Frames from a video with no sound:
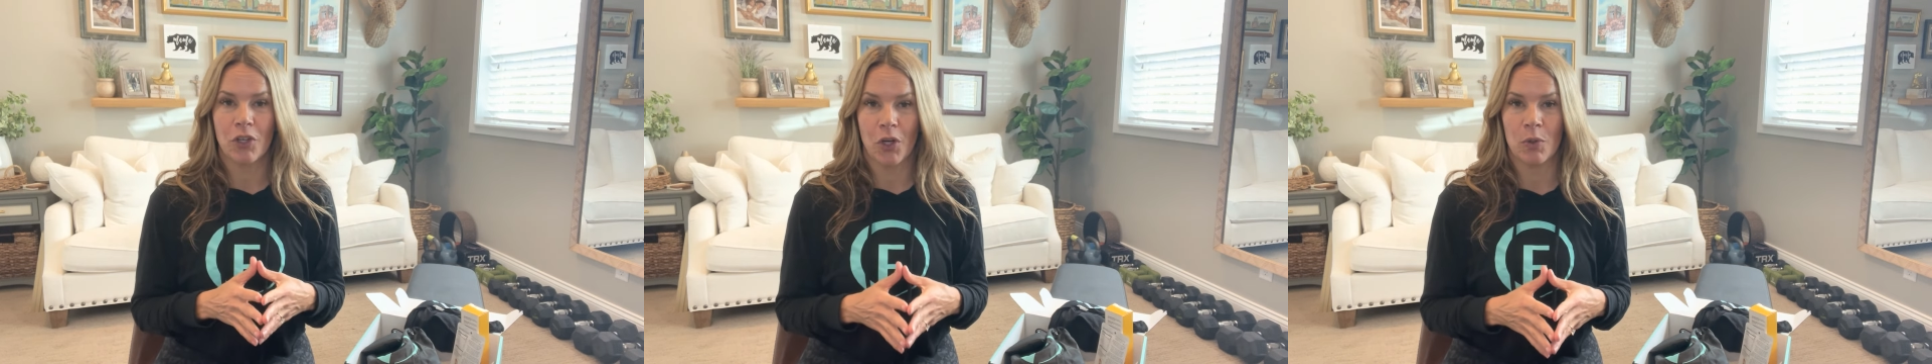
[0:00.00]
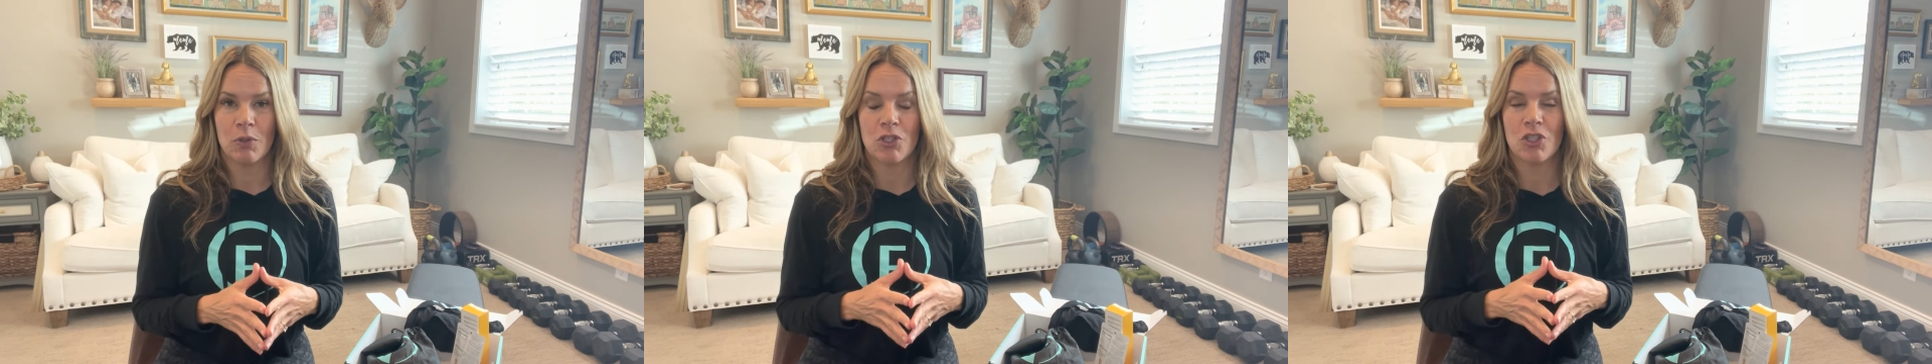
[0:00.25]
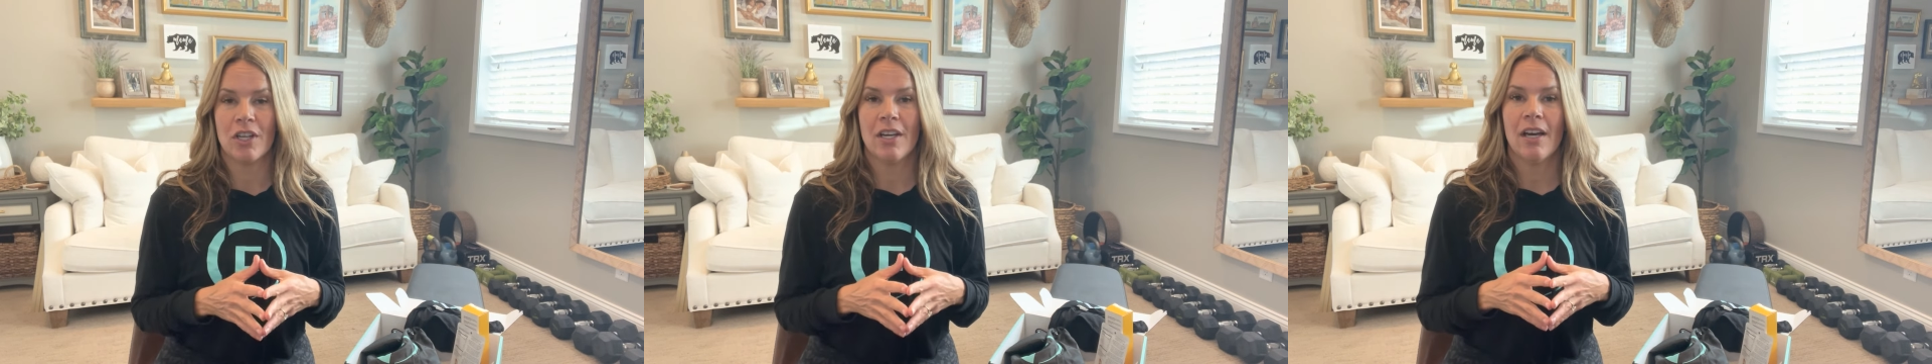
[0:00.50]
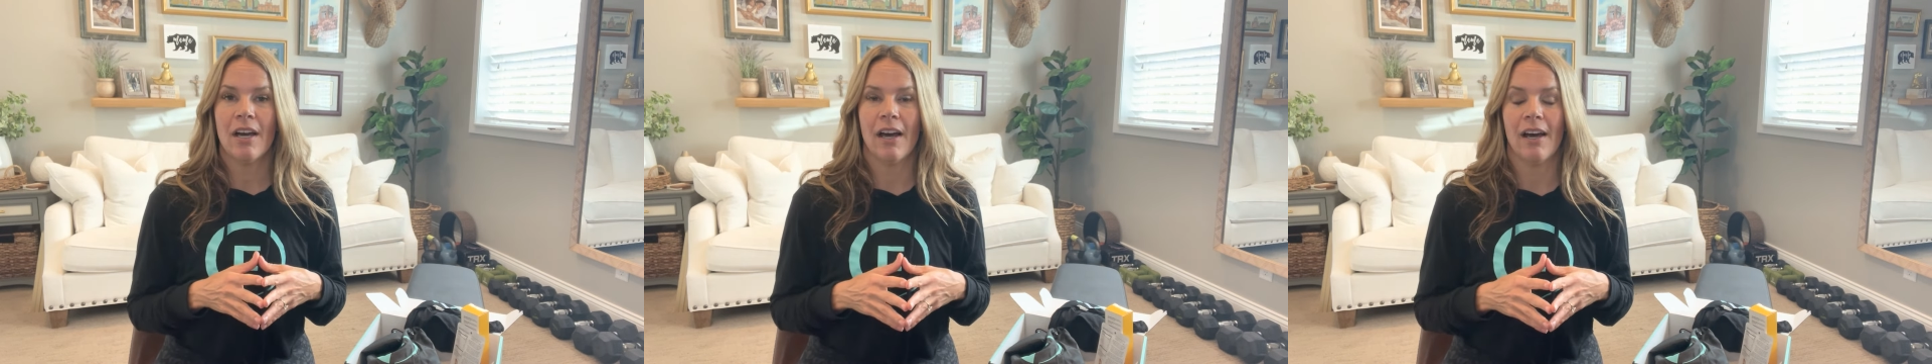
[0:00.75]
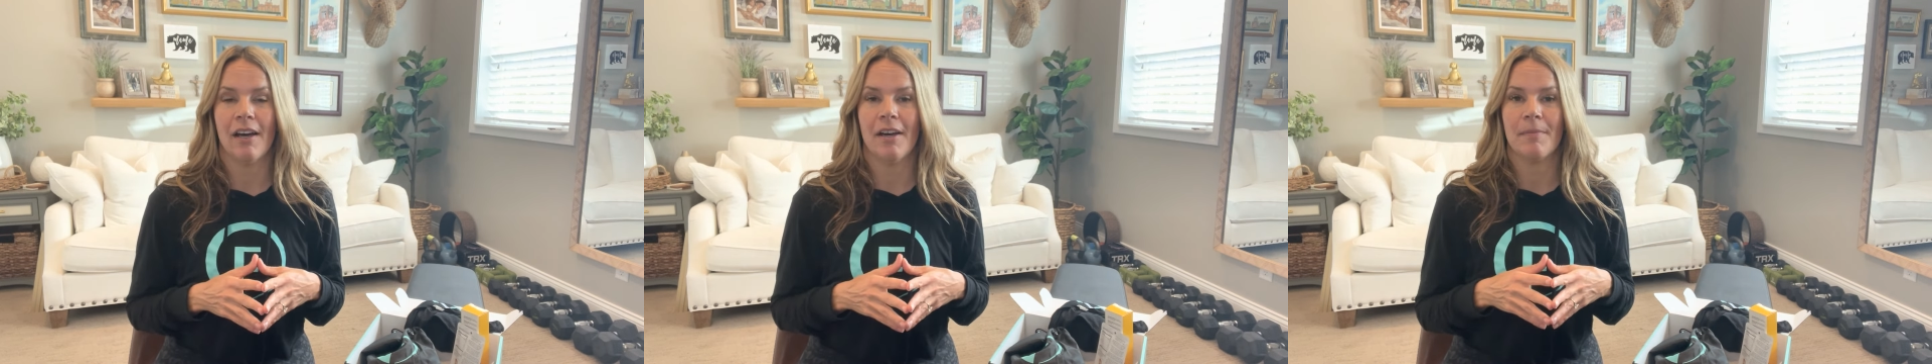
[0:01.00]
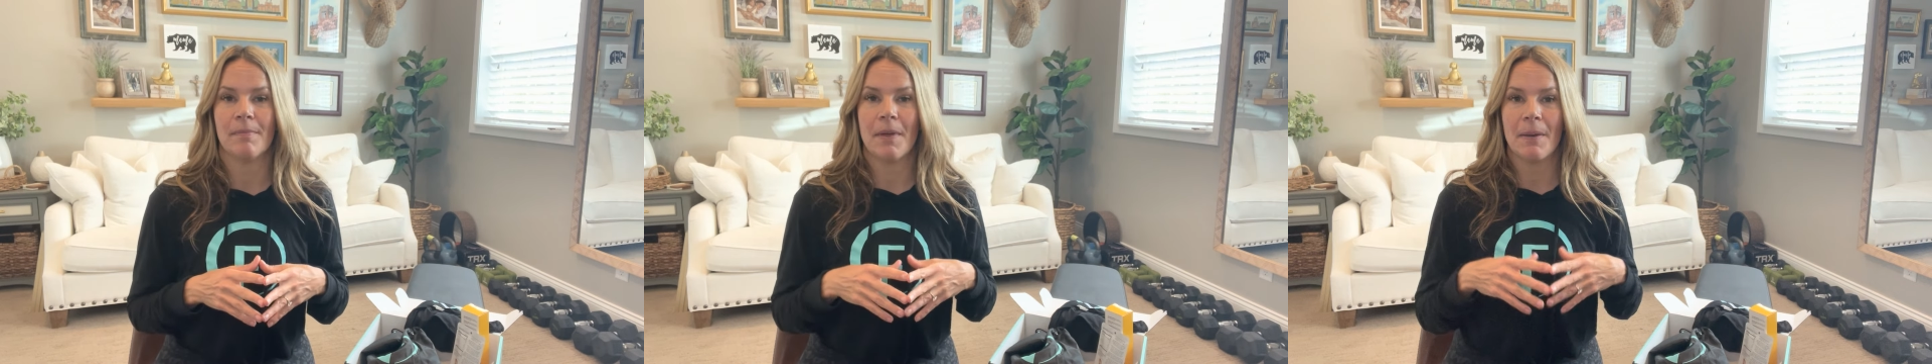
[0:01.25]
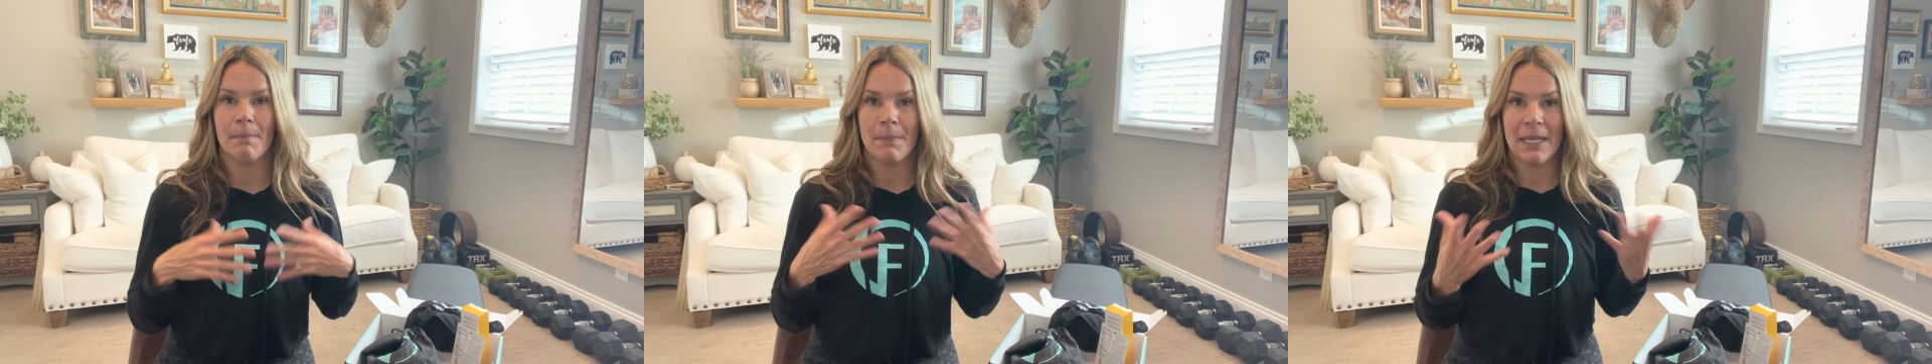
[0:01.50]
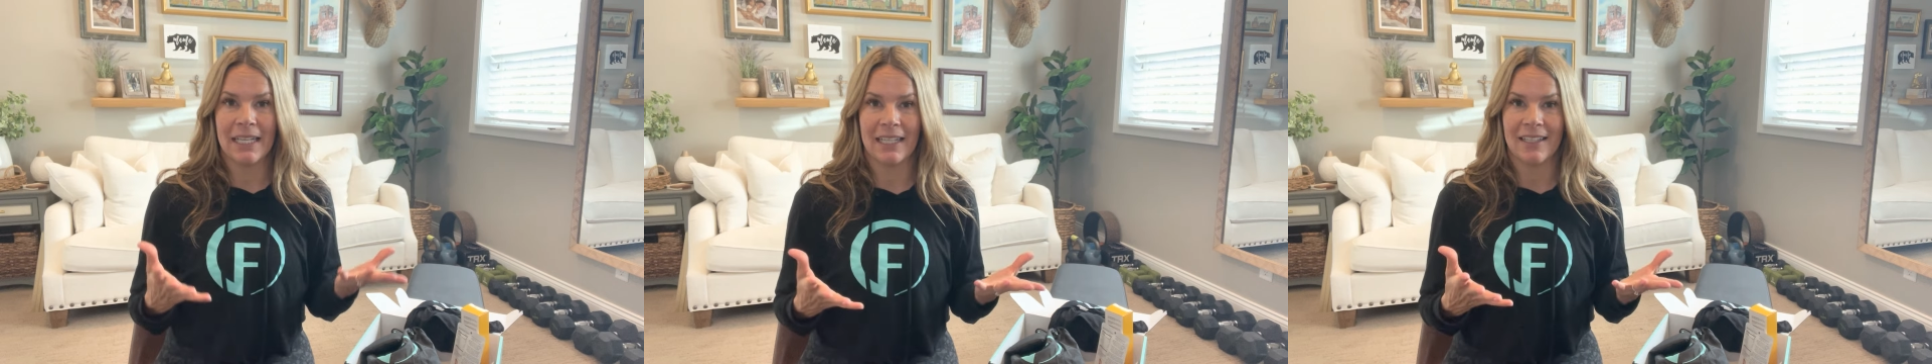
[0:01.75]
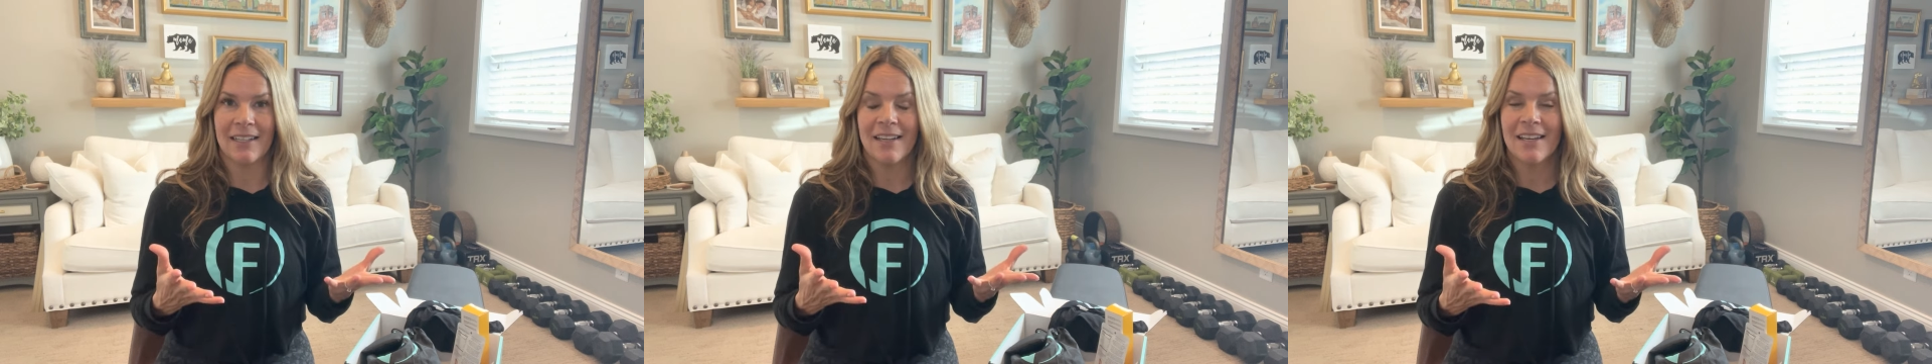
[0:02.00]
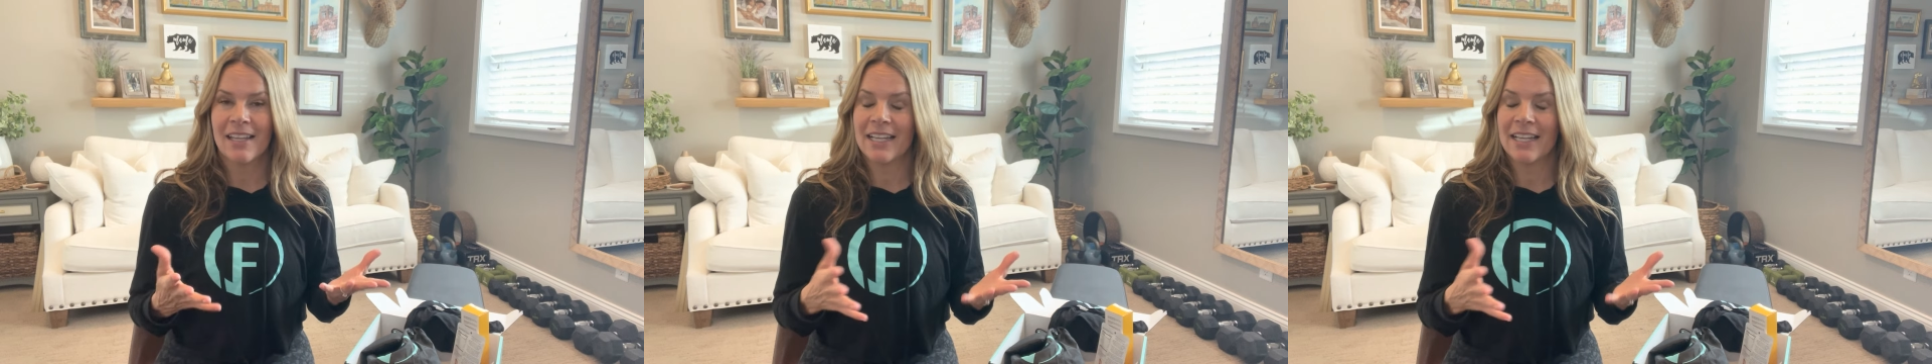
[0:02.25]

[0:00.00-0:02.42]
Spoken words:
coach meeting.